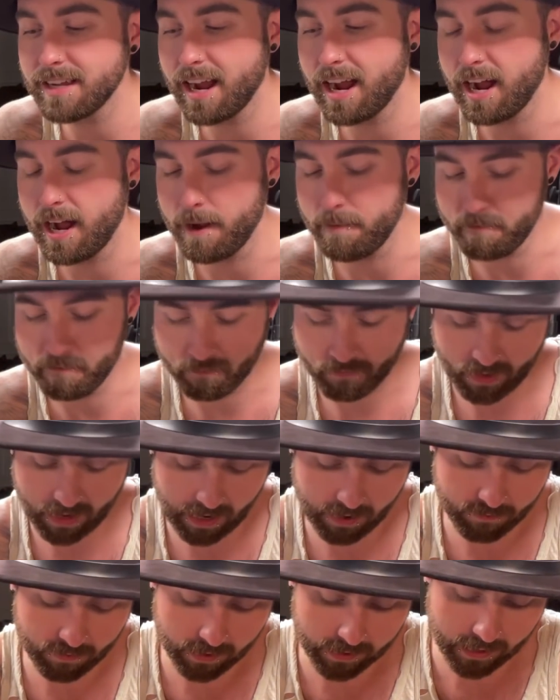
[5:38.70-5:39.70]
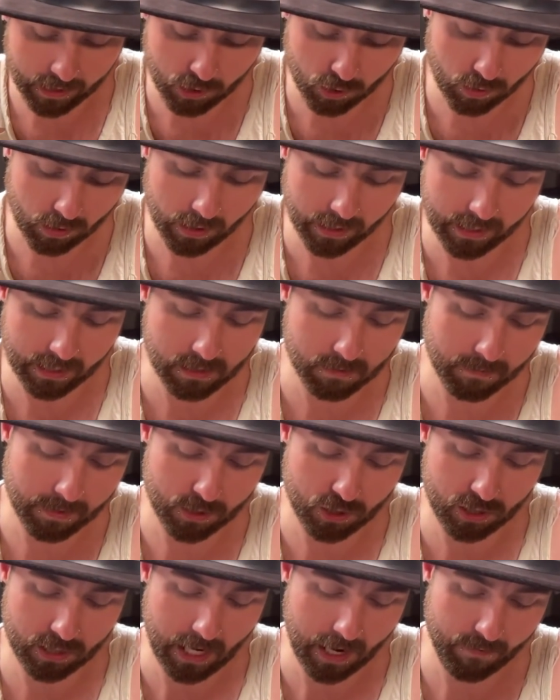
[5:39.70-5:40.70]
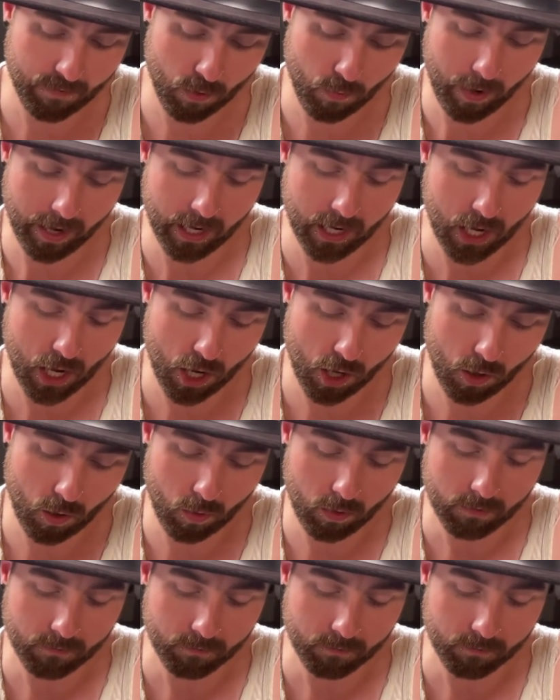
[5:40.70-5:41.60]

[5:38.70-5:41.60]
I feel like acrylic is a much safer way to go.